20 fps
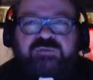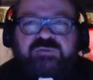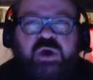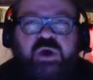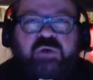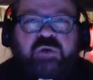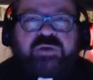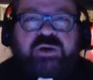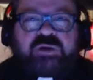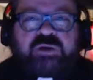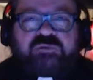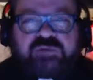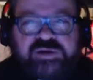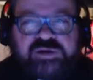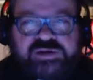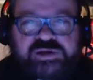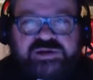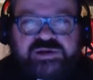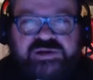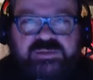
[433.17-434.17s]
If you go there to
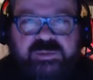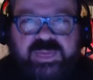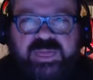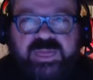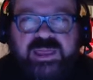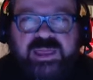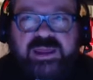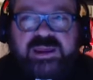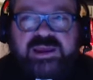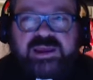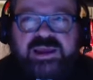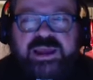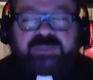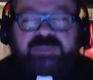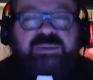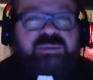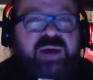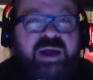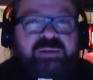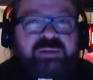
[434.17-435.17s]
visit,
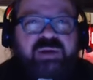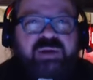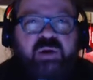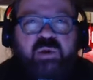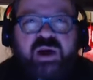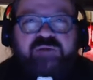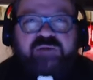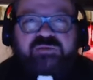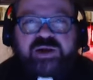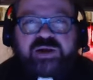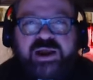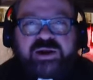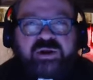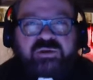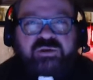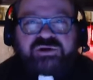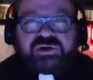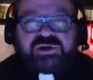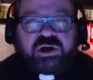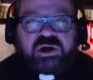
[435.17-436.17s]
keep in mind my wife and I
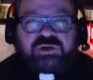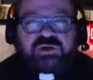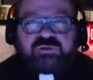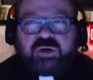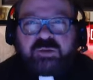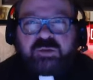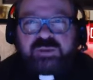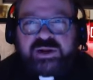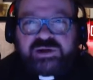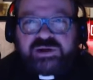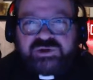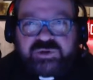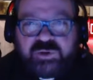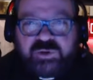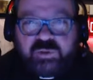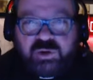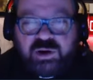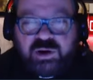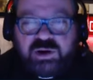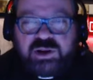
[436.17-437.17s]
don't charge for our
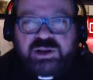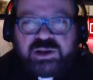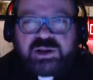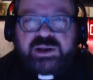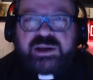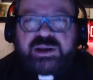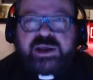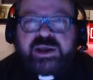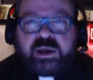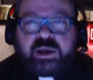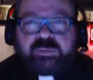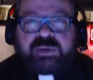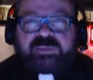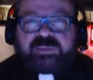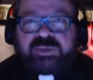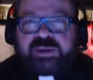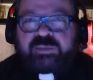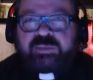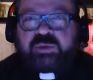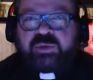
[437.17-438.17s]
ministry work,
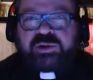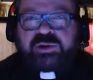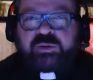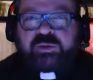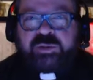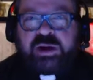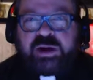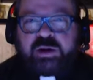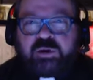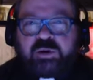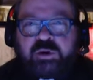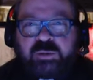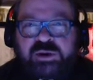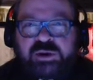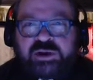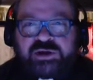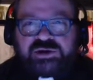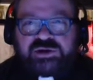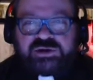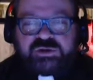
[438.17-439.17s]
helping people with their
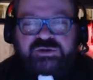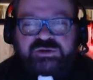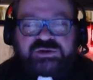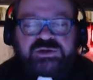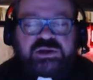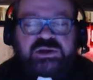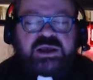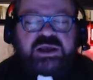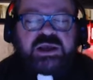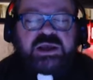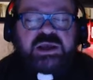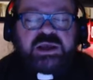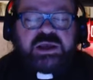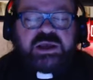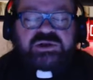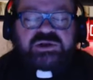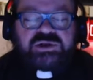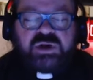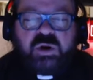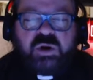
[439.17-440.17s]
paranormal issues.
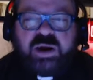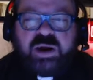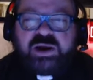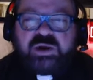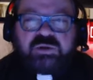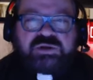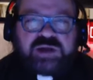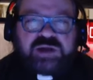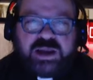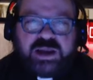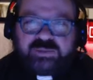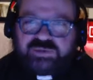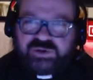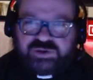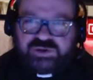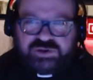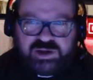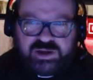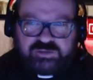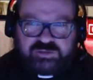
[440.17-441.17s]
So I know
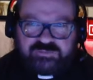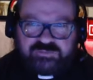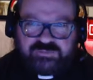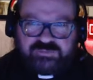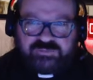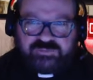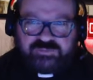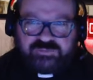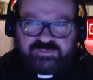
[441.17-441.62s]
times are tough.